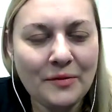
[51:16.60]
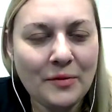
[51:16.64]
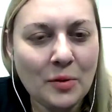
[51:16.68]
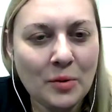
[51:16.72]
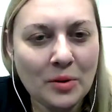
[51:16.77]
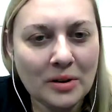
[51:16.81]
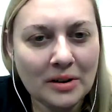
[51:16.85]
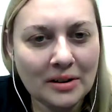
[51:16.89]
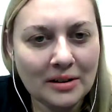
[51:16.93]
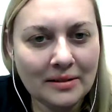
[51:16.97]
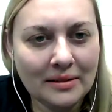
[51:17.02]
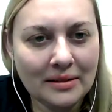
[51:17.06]

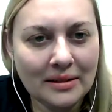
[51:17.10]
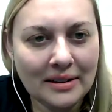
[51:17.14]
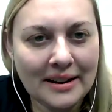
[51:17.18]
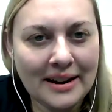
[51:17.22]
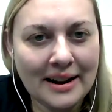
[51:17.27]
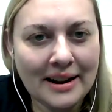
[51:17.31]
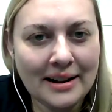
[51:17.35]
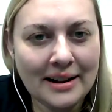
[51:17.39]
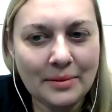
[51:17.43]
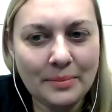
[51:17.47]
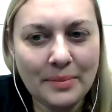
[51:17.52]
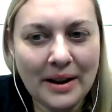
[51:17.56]
Before
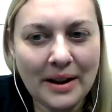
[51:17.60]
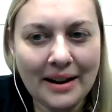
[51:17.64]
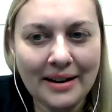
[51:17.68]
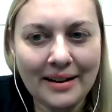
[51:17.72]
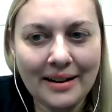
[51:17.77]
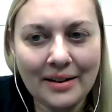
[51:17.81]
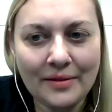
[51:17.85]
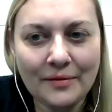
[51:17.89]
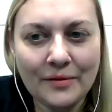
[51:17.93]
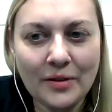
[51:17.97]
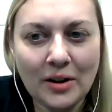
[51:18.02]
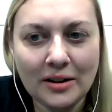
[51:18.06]
Leah and
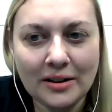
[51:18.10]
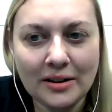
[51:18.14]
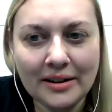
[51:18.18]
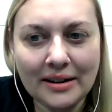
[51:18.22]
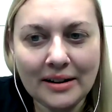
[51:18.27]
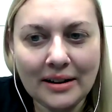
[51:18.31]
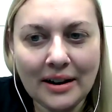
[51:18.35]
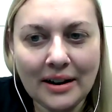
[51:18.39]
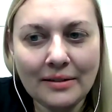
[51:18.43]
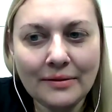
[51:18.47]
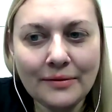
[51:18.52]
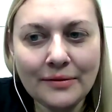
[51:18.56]
Ben had
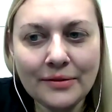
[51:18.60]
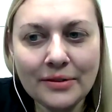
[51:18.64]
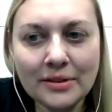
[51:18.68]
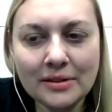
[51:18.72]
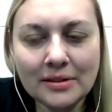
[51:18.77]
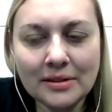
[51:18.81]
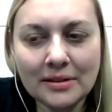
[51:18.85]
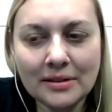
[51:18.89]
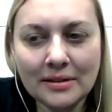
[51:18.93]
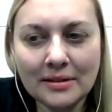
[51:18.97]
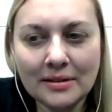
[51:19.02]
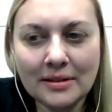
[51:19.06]
fallen in love,
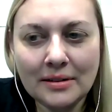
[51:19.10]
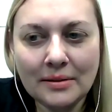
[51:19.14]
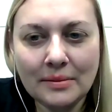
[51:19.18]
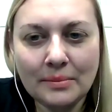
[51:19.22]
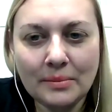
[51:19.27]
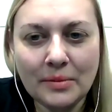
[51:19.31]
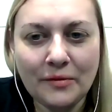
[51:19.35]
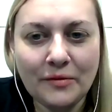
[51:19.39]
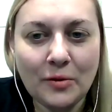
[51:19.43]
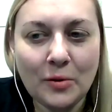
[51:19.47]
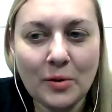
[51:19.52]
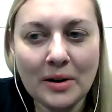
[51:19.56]

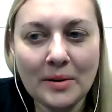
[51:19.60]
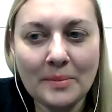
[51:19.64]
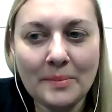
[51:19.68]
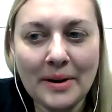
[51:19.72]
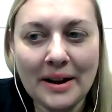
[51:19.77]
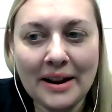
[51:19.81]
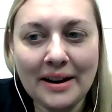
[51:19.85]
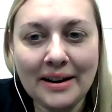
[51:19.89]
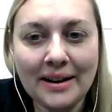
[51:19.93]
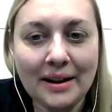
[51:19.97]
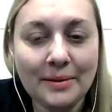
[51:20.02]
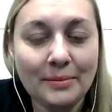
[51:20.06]
before
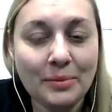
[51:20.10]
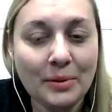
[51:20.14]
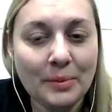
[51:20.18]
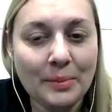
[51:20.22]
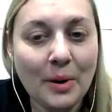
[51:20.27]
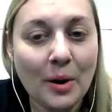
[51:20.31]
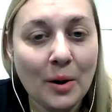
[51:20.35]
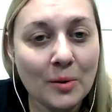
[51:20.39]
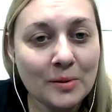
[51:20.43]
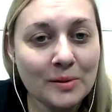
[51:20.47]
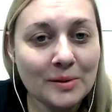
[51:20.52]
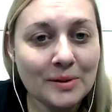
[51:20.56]
Ben had
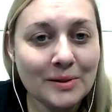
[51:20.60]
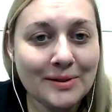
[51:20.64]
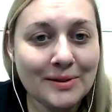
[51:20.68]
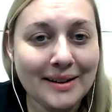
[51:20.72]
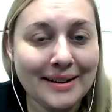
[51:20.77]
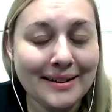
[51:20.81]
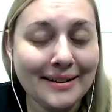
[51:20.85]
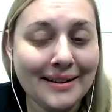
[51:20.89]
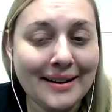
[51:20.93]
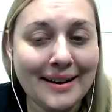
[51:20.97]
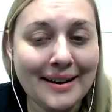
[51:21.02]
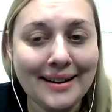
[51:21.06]

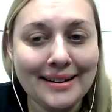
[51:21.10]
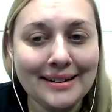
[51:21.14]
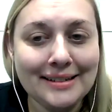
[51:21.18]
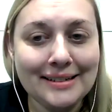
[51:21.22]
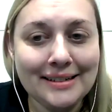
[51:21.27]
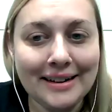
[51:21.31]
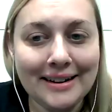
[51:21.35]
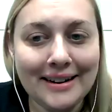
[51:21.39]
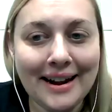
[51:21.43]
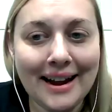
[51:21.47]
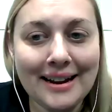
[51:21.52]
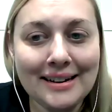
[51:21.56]
proposed and Leah
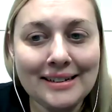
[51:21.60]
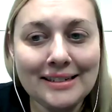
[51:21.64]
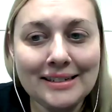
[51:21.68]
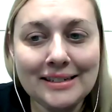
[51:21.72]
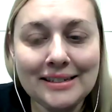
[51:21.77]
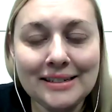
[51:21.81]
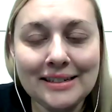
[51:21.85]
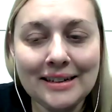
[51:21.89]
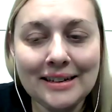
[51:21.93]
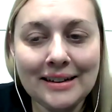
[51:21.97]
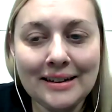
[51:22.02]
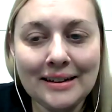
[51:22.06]
had said
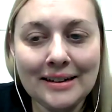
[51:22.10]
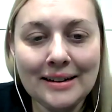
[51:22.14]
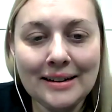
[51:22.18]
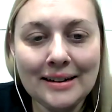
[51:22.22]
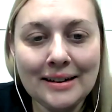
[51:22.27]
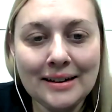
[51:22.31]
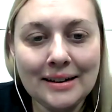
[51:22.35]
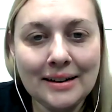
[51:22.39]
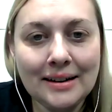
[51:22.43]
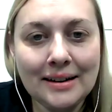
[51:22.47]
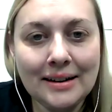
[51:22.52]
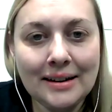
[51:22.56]
yes,
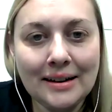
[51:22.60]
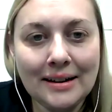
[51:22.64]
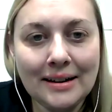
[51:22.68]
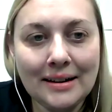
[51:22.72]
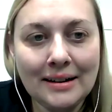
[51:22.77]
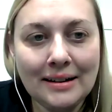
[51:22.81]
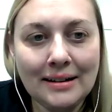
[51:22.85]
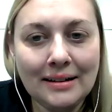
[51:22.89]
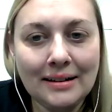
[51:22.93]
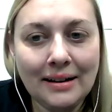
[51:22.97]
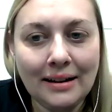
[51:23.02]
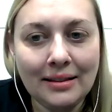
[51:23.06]

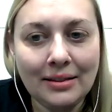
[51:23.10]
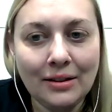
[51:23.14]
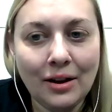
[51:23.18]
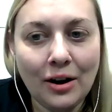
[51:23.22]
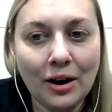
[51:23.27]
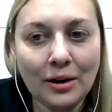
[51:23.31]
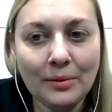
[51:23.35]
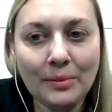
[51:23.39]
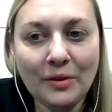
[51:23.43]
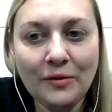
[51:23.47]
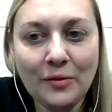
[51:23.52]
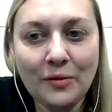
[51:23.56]
and
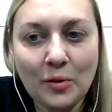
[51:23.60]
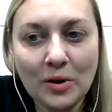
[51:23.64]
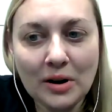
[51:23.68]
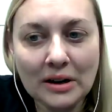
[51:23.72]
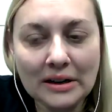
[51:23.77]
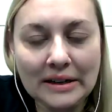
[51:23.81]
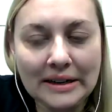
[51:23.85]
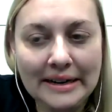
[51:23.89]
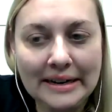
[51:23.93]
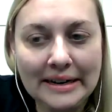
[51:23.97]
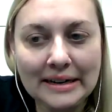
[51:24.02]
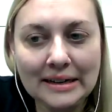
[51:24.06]
long
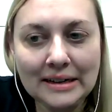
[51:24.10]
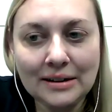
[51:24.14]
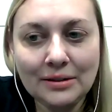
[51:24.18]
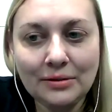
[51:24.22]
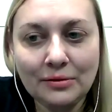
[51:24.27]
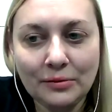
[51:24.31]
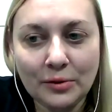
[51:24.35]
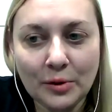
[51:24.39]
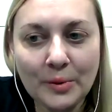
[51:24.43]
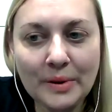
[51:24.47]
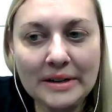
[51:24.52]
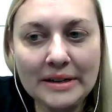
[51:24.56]
before Leah
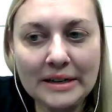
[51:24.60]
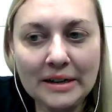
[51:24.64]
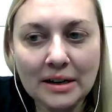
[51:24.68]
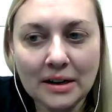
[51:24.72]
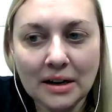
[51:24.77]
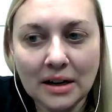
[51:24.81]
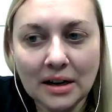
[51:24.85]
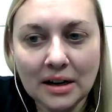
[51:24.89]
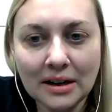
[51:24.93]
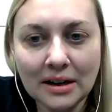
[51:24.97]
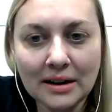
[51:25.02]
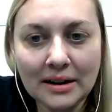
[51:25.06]
ruined
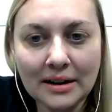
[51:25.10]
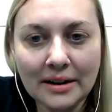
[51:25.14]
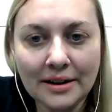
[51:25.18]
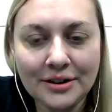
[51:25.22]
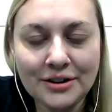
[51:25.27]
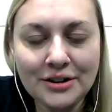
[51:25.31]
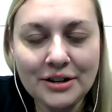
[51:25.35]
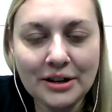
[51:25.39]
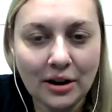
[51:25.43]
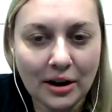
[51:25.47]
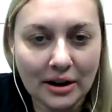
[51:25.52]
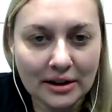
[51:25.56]
it all
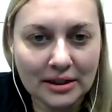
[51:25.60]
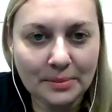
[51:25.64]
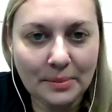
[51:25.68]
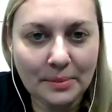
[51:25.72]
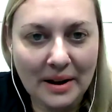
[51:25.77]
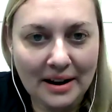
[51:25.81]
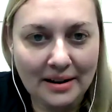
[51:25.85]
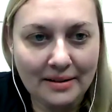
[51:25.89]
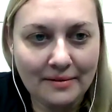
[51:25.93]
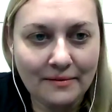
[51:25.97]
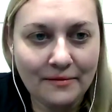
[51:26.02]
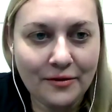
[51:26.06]
and she
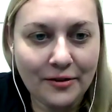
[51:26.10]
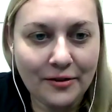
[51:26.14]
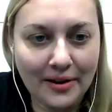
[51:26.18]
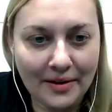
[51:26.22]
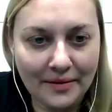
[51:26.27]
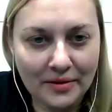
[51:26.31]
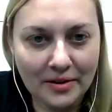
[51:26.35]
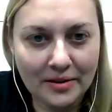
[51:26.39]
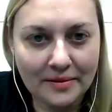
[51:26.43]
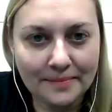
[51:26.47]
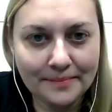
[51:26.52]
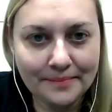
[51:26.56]
lost Ben
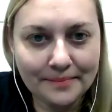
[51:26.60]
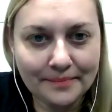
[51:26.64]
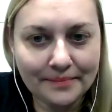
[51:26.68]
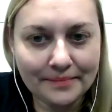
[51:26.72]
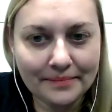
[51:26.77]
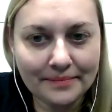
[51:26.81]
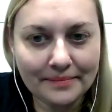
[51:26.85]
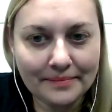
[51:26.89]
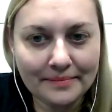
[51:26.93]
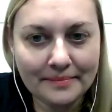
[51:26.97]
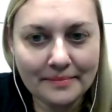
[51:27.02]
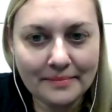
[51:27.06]
forever.
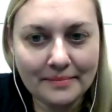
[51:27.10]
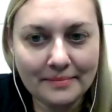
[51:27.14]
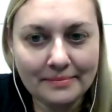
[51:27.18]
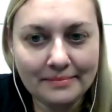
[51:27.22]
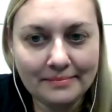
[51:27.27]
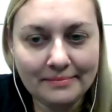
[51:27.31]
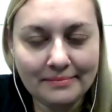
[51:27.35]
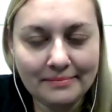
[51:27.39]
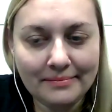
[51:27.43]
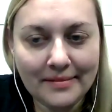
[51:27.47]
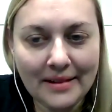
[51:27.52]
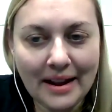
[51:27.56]

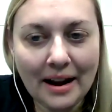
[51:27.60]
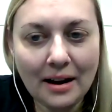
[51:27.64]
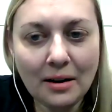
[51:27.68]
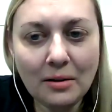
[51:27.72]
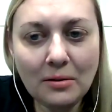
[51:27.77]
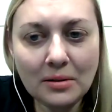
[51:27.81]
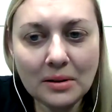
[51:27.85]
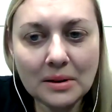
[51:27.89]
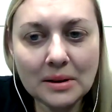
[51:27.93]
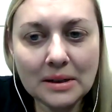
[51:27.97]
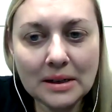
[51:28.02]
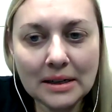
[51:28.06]

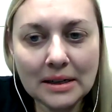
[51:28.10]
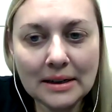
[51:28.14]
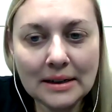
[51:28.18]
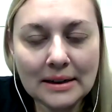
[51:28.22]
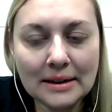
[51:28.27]
Now